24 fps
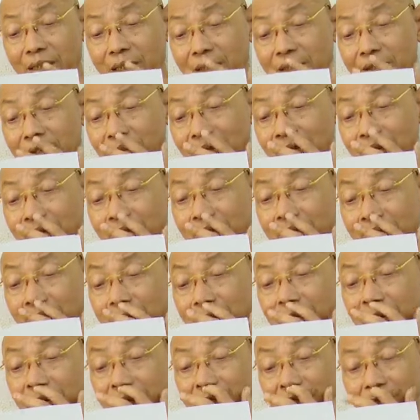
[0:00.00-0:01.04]
not
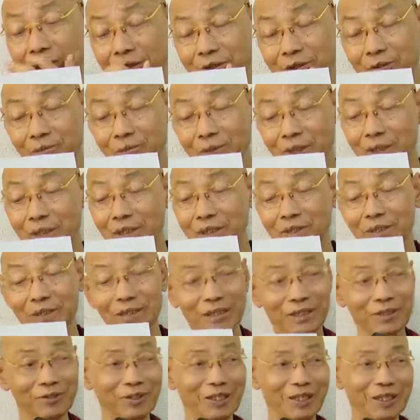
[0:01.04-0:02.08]
sure.
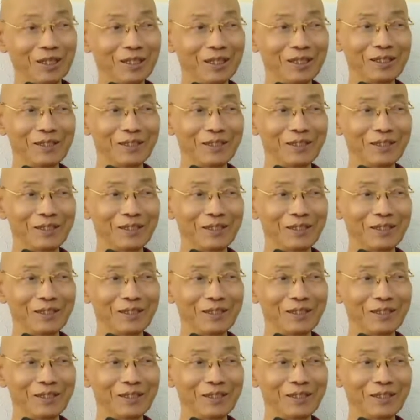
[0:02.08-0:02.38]
This one